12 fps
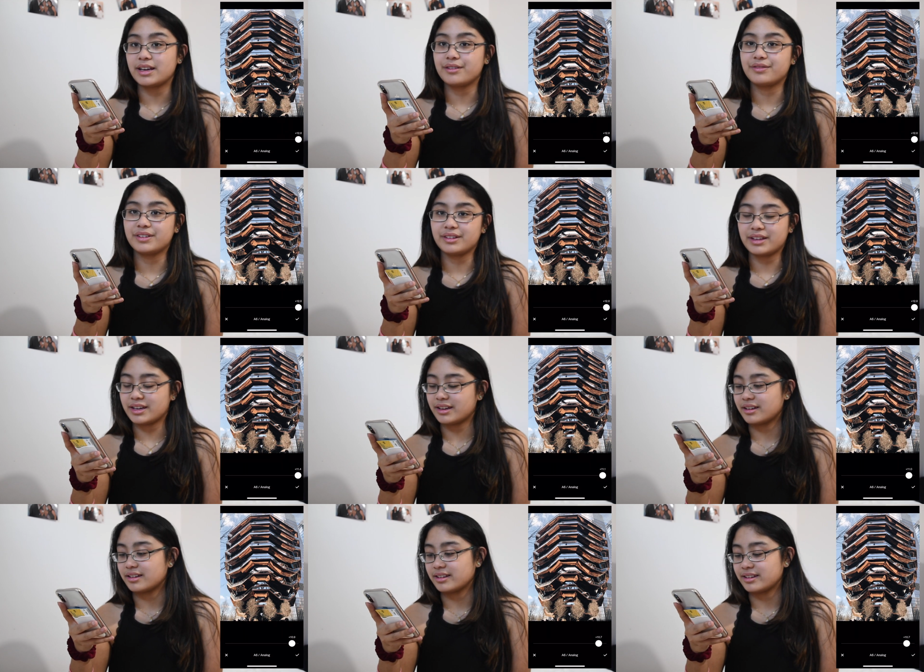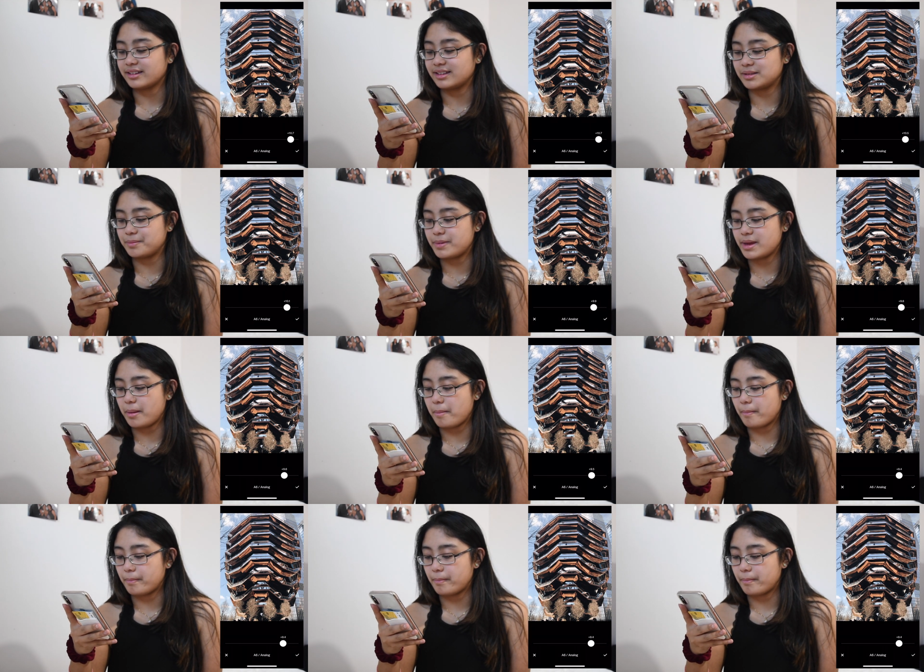I feel like it's a bit